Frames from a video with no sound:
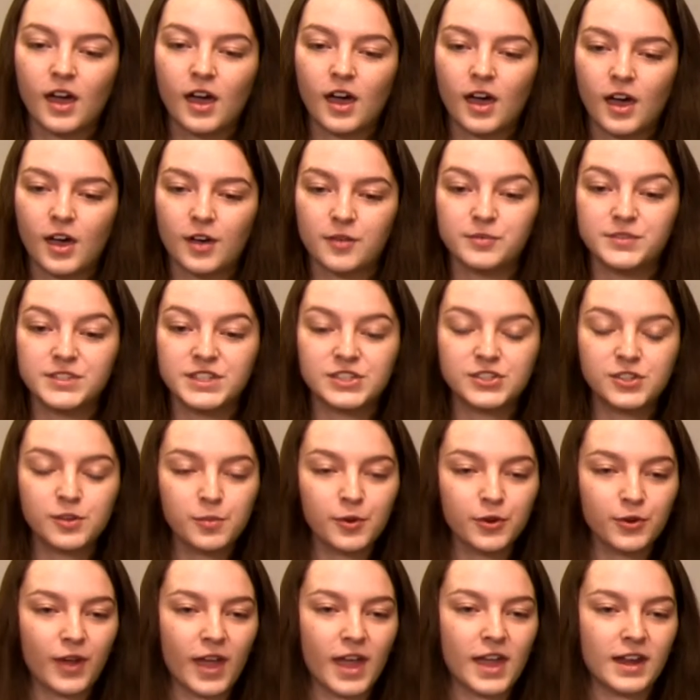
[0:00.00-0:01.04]
Um, Deirdre
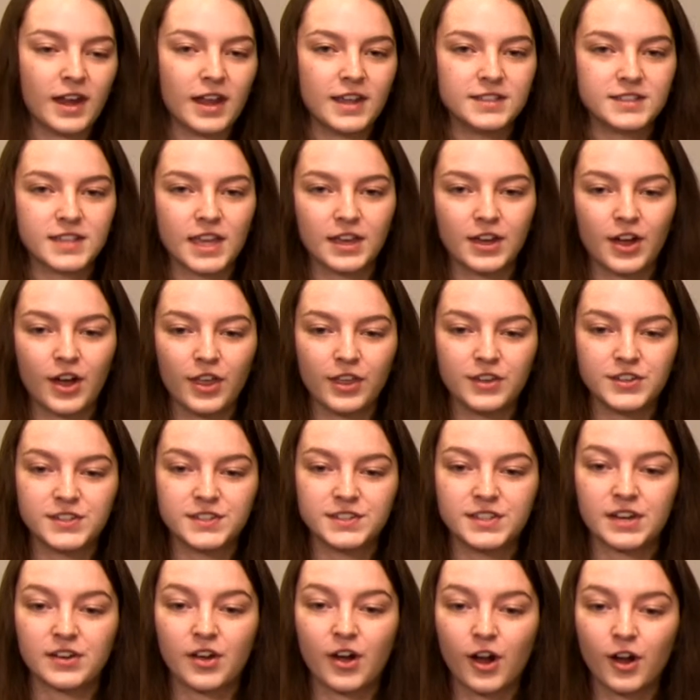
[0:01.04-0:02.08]
Barrett, a
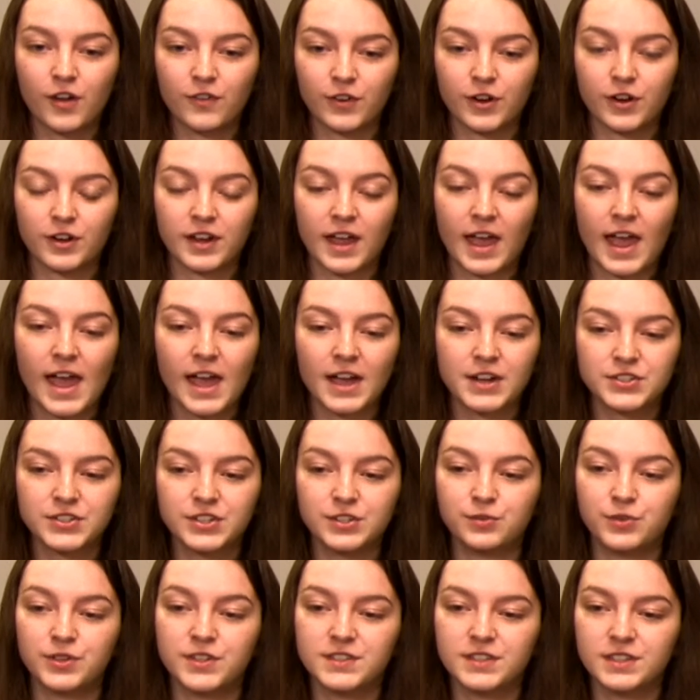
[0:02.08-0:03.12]
psychologist at Harvard,
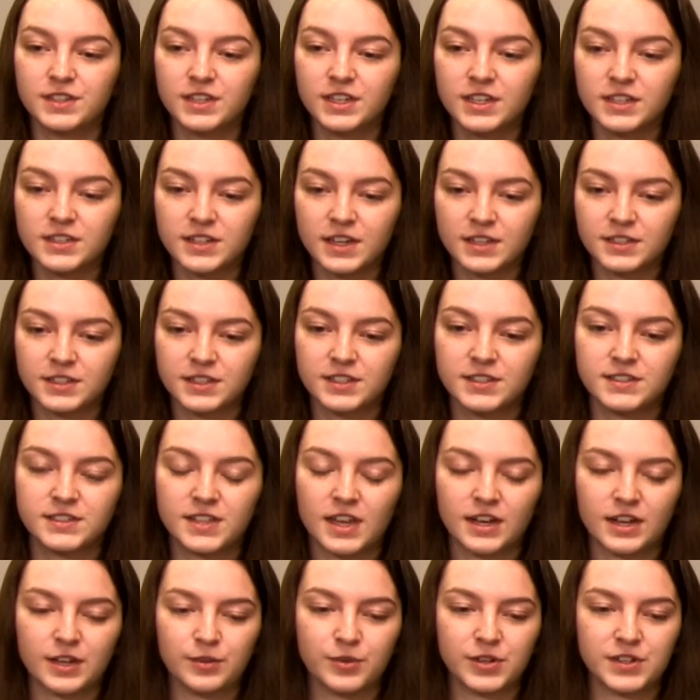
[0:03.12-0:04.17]
actually recently conducted a
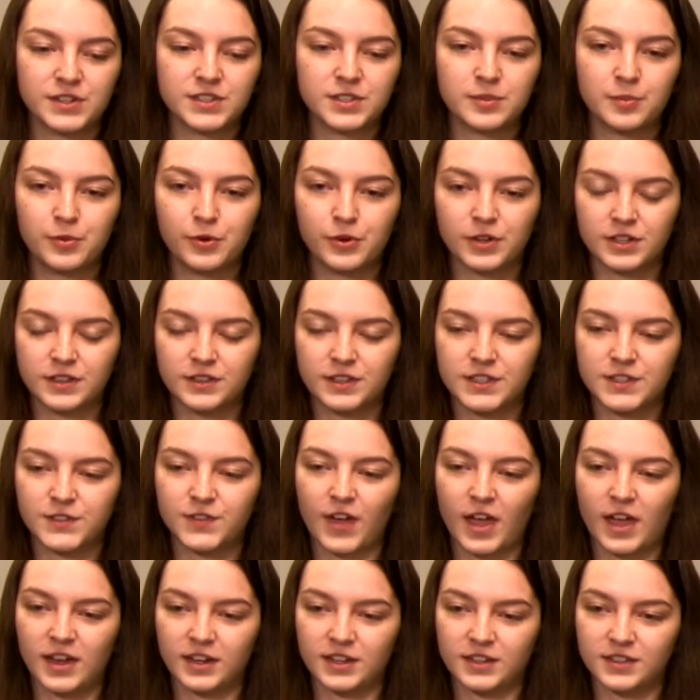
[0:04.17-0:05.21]
study which supported these
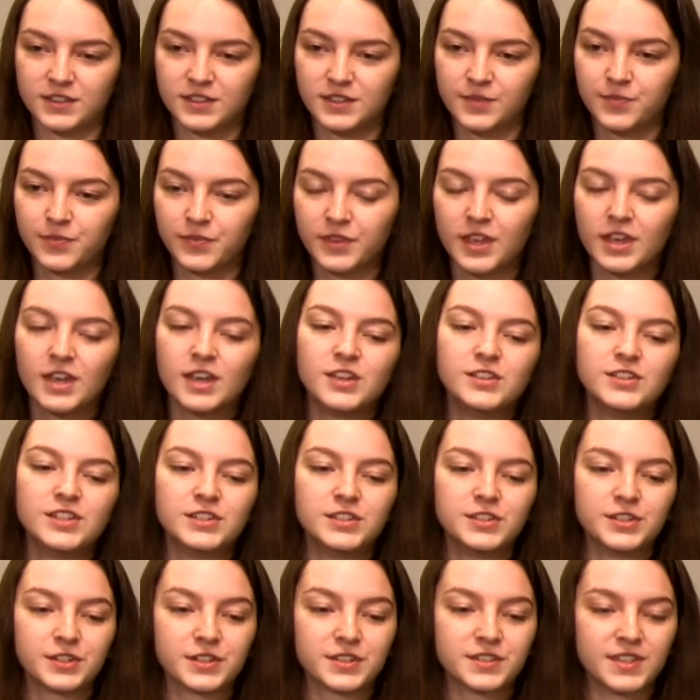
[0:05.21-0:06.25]
findings.
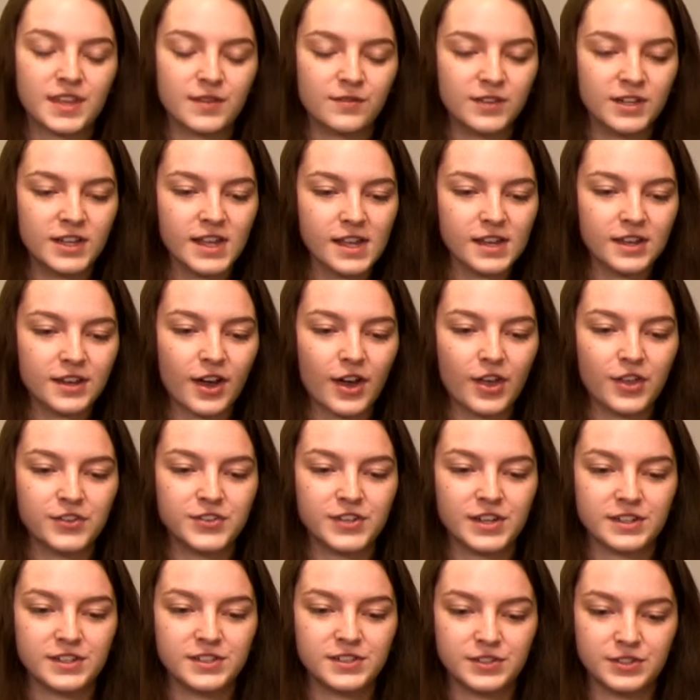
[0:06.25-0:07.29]
She took 78
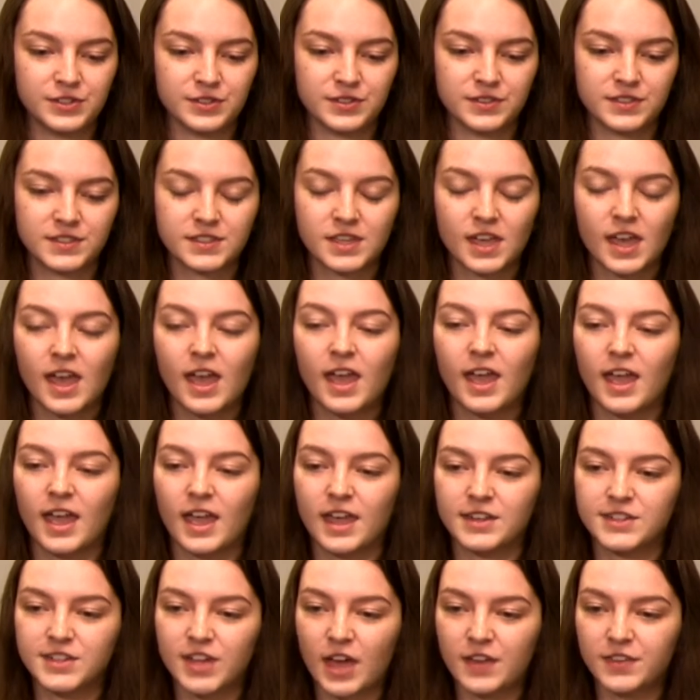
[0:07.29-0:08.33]
college-age students
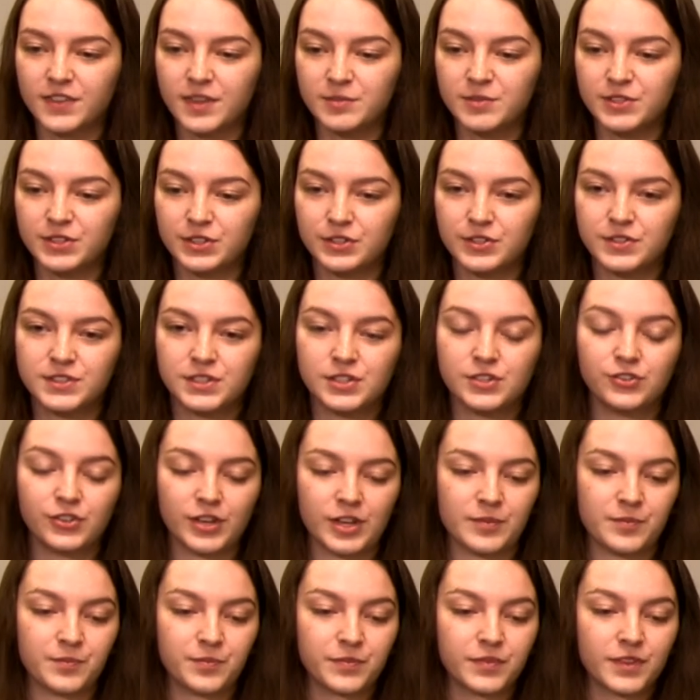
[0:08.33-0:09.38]
and taught them to lucid
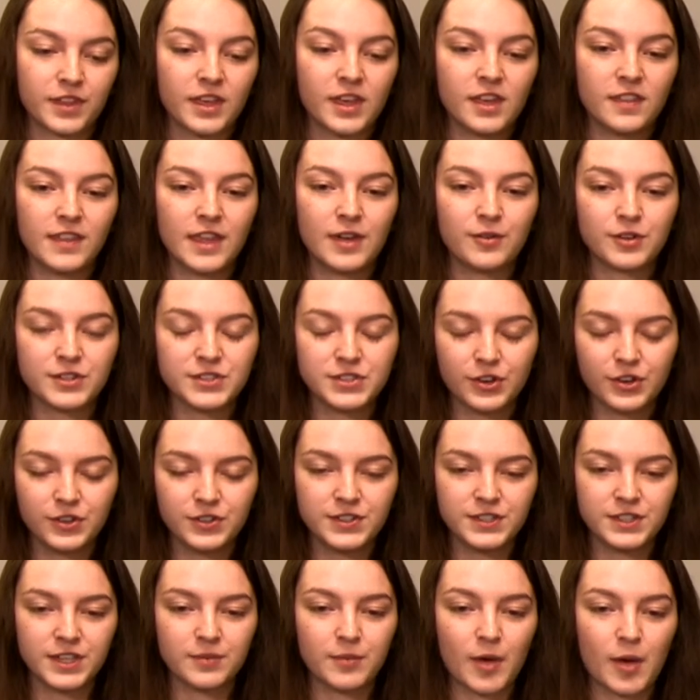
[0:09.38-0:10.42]
dream. They were
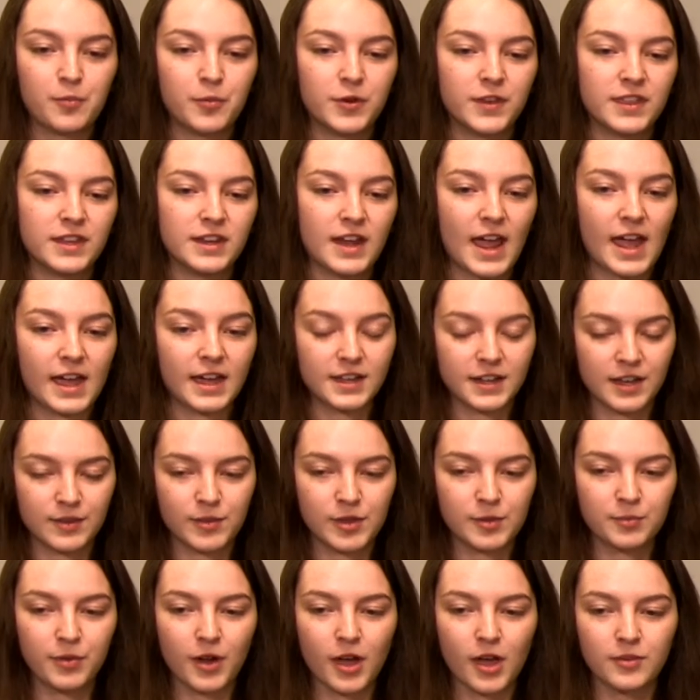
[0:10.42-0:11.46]
told to come up with an
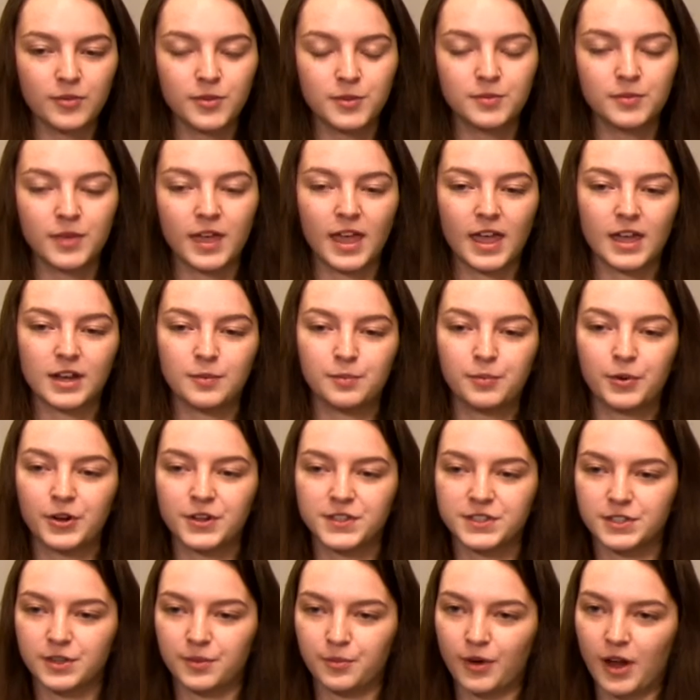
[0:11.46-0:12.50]
academic problem and a
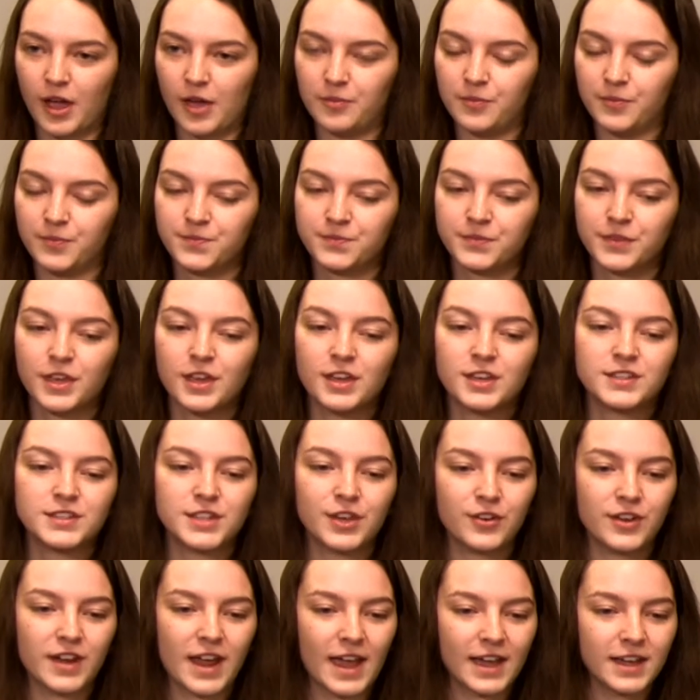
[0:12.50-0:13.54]
personal problem.
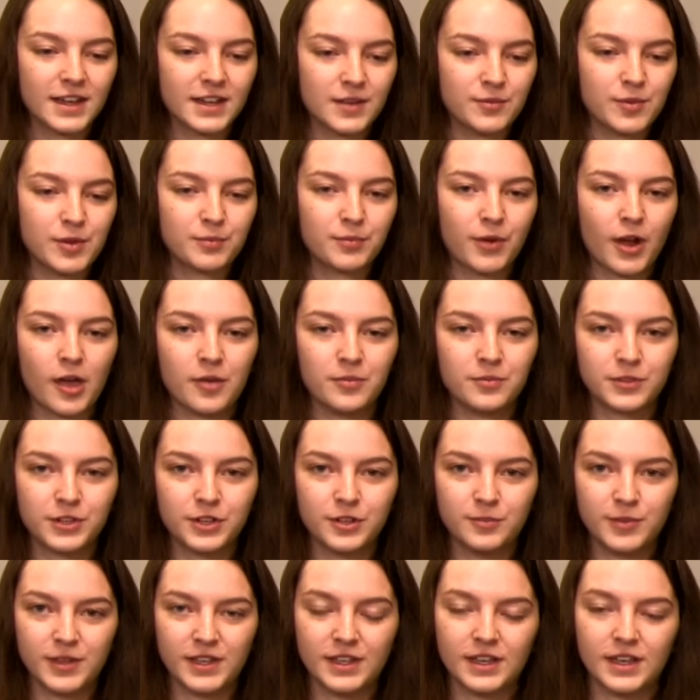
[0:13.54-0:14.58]
So an academic problem
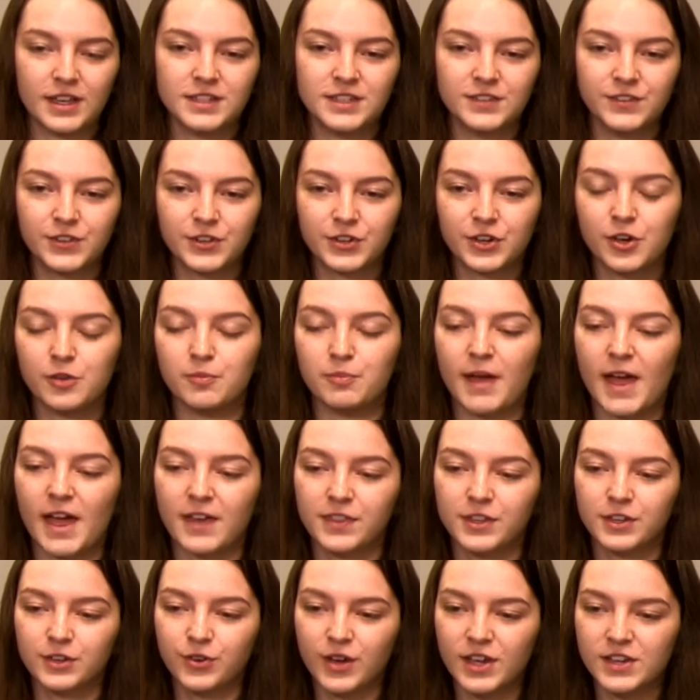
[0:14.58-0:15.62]
could be a difficult
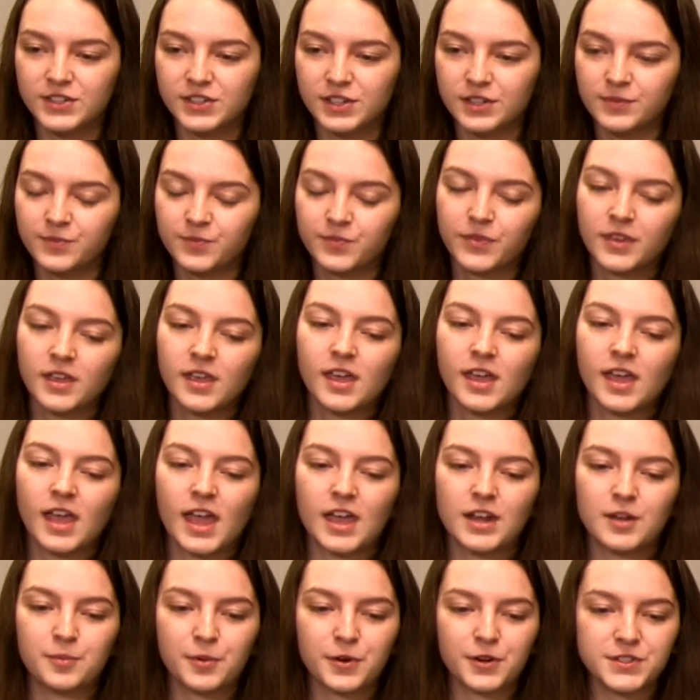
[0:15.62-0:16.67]
math equation,
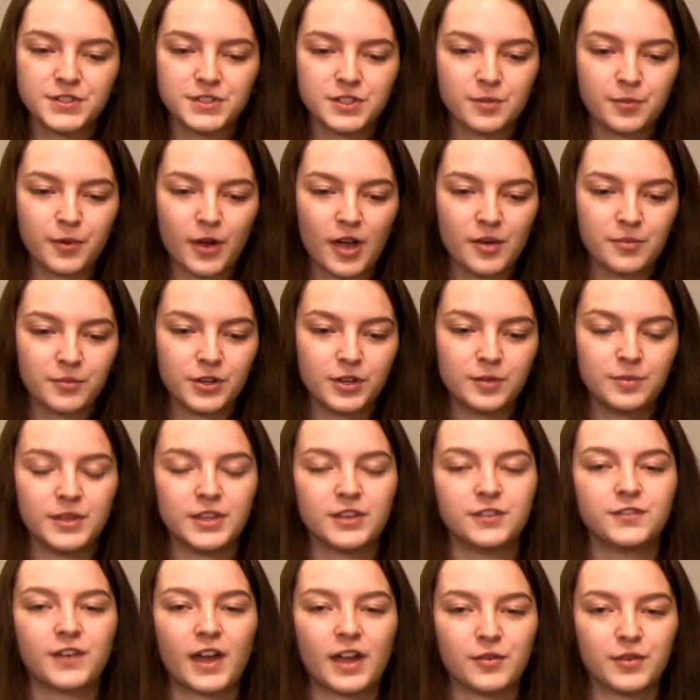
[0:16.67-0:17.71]
and a personal problem could
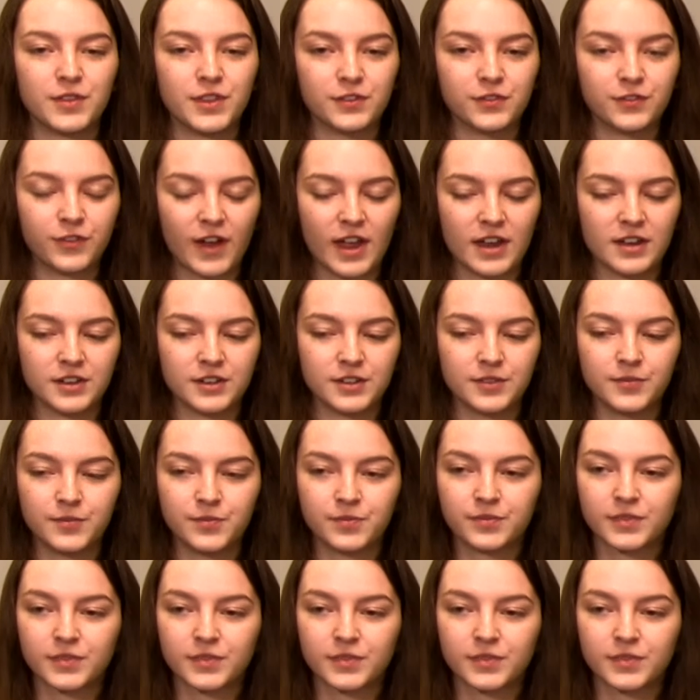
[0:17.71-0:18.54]
be a fight with a friend.